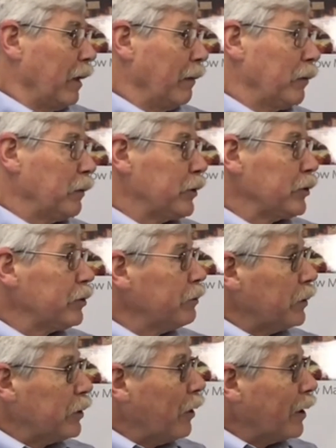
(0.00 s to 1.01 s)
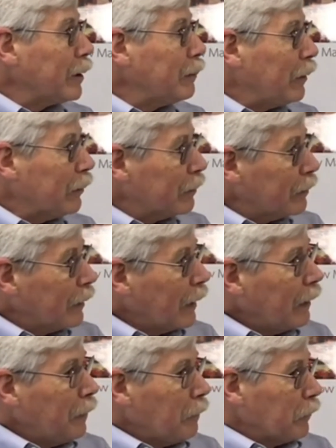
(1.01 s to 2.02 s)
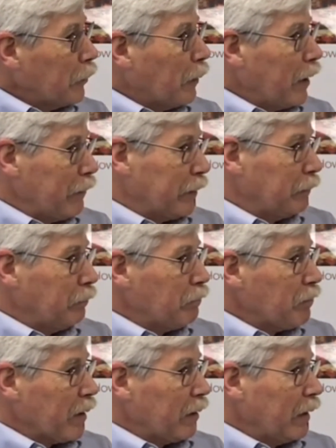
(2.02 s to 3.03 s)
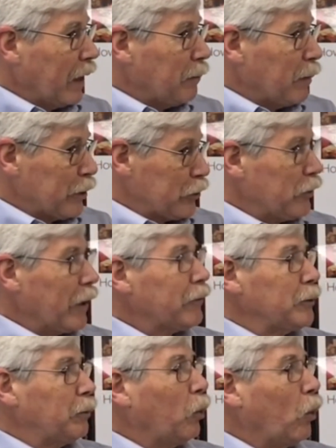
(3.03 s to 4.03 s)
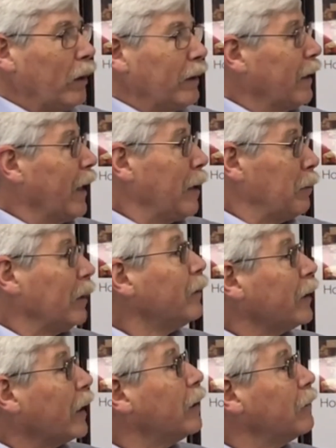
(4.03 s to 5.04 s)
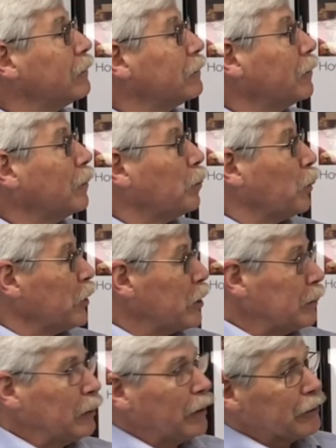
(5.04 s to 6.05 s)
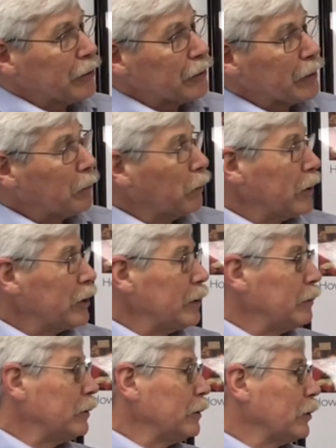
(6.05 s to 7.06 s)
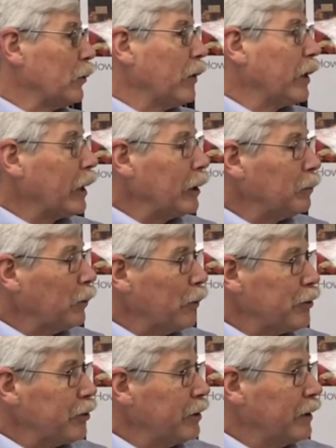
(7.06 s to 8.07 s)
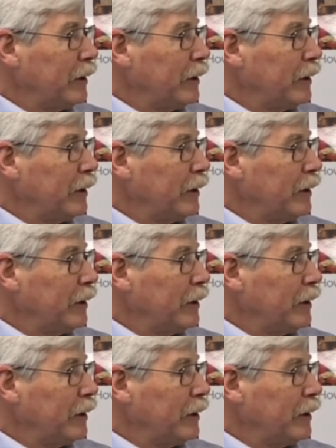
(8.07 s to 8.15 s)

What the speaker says: I mean, we talked about, having administrative support in a building from a principal, assistant principal, curriculum person